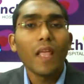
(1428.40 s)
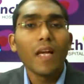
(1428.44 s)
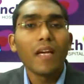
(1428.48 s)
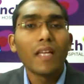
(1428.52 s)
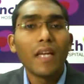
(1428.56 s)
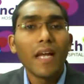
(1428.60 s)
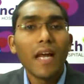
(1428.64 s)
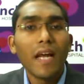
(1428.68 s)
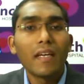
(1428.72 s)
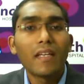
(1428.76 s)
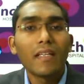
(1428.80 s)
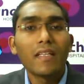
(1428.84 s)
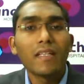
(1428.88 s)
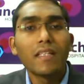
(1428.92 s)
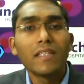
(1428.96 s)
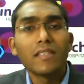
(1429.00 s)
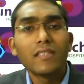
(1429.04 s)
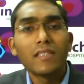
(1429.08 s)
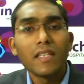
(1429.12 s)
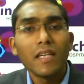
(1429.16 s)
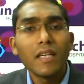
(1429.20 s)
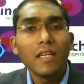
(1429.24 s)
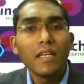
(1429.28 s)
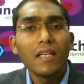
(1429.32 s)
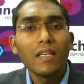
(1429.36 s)
creatinine
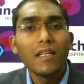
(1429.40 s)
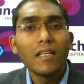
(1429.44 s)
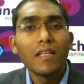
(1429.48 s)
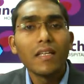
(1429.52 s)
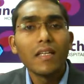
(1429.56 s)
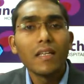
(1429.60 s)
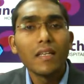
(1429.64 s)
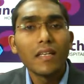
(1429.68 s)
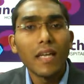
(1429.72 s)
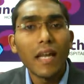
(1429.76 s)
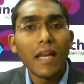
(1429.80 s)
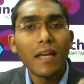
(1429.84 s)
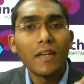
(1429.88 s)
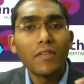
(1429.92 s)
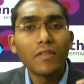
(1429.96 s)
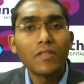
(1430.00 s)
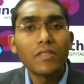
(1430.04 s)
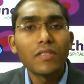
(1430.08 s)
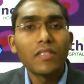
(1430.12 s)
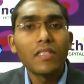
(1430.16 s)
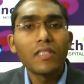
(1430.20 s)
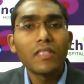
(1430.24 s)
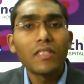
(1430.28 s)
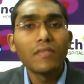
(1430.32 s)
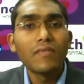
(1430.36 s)
is a
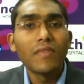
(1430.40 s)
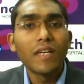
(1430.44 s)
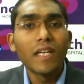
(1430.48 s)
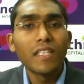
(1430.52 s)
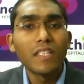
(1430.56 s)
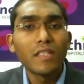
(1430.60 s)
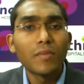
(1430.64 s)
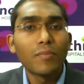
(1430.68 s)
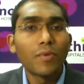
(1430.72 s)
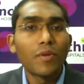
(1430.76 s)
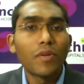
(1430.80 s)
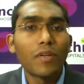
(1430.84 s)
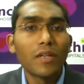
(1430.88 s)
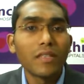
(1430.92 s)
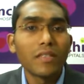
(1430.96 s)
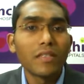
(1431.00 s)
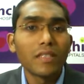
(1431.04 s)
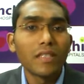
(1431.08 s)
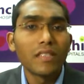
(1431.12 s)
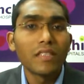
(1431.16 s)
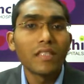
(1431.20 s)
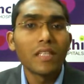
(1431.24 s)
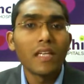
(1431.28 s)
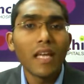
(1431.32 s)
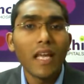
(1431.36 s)
nitrogenous waste product.
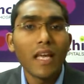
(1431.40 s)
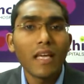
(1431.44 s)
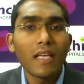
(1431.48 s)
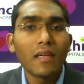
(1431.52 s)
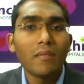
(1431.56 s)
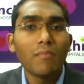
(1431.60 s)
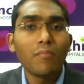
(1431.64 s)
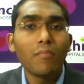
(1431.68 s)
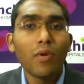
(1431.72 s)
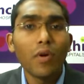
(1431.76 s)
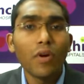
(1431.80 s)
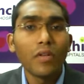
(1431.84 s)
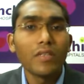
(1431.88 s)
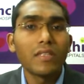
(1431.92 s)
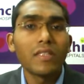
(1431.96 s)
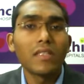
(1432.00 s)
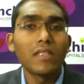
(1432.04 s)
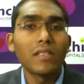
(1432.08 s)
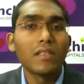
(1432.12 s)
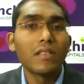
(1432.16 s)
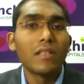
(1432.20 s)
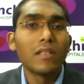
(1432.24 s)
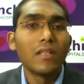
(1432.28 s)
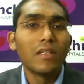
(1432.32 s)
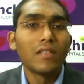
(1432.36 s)
It's like a
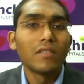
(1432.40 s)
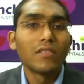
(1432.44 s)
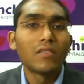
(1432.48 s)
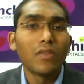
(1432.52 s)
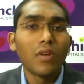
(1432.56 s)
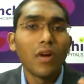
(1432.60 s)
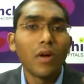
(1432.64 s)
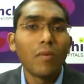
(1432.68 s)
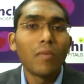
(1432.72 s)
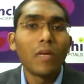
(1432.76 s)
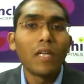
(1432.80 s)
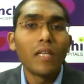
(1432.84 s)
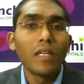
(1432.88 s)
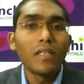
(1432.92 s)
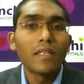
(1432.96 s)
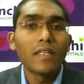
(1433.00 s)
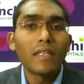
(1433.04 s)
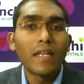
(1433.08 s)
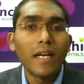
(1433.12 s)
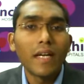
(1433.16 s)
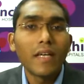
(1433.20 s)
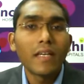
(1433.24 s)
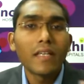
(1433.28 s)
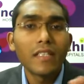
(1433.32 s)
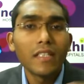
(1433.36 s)
poison. So normally
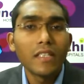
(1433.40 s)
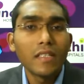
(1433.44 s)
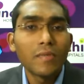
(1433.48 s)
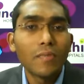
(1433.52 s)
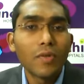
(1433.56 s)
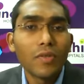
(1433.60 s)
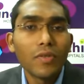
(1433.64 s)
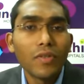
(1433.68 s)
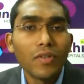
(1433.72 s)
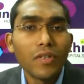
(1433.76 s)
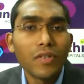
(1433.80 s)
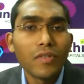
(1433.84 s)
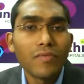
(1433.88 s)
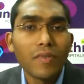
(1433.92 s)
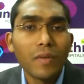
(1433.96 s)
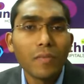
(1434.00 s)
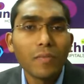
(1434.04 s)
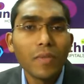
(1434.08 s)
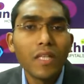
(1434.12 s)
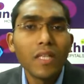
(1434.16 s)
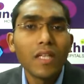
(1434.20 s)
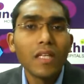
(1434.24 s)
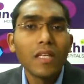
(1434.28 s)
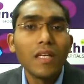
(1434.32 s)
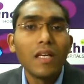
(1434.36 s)
creatinine is produced from
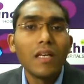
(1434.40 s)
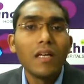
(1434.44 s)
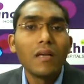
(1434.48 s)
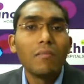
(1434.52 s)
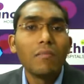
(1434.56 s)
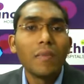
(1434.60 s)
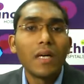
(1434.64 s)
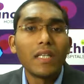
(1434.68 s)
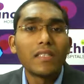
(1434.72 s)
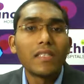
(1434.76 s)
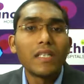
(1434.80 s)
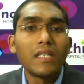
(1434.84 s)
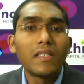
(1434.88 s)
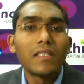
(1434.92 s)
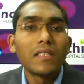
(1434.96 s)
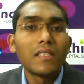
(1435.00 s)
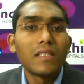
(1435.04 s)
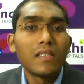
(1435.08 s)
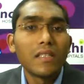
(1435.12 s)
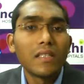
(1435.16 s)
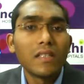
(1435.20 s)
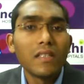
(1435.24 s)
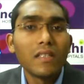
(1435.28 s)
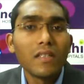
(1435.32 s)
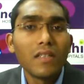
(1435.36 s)
the muscles in
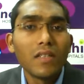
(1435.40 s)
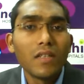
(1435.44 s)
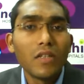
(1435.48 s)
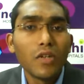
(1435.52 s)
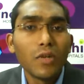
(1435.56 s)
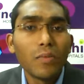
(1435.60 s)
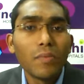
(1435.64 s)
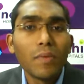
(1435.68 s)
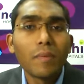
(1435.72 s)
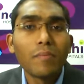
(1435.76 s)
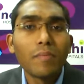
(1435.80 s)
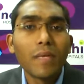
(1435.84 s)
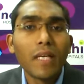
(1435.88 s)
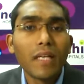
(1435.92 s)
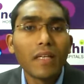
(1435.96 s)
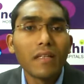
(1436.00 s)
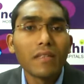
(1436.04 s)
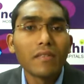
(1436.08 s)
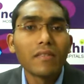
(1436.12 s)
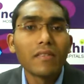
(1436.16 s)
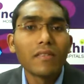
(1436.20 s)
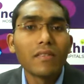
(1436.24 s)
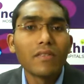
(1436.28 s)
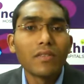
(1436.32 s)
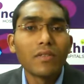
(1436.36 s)
the human being.
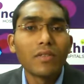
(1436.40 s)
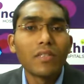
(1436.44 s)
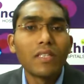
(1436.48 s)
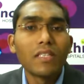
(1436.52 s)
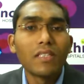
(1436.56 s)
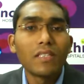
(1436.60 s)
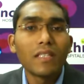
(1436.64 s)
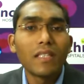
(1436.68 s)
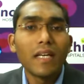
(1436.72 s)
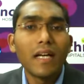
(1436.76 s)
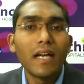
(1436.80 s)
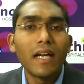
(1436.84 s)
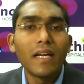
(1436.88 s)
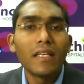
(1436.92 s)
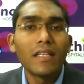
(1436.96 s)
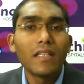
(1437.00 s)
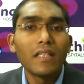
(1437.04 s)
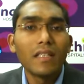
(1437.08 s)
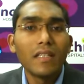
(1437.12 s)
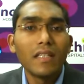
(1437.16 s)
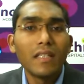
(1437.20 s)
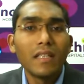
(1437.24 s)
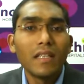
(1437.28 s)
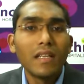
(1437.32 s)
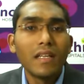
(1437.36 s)
So this
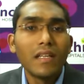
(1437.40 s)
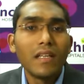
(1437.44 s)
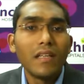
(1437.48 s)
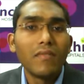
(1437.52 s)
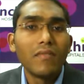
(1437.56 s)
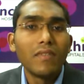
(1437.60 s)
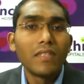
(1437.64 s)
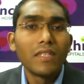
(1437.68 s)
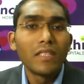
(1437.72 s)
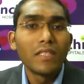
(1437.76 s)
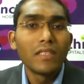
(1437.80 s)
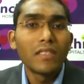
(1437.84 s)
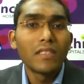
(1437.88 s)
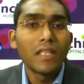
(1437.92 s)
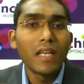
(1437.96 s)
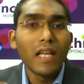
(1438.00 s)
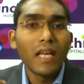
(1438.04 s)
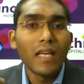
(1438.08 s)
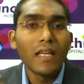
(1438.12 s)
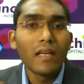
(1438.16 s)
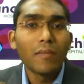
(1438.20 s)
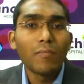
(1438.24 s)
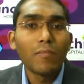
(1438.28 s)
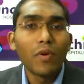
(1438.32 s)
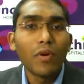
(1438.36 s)
creatinine, which is
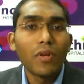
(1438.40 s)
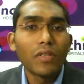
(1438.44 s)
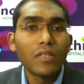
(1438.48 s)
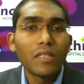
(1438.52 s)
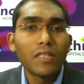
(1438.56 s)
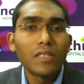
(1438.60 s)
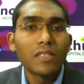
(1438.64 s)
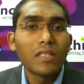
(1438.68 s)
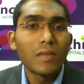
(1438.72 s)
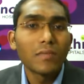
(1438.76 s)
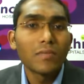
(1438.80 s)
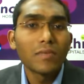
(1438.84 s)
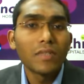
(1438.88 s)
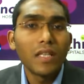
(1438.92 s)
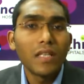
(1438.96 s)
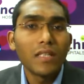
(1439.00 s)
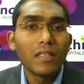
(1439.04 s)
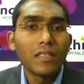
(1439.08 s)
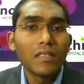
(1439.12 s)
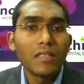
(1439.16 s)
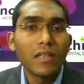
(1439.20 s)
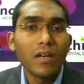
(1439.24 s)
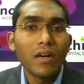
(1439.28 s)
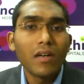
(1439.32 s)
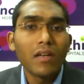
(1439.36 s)
like a poison
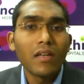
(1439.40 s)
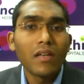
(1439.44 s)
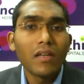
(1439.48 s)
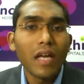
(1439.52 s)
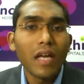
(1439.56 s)
substance or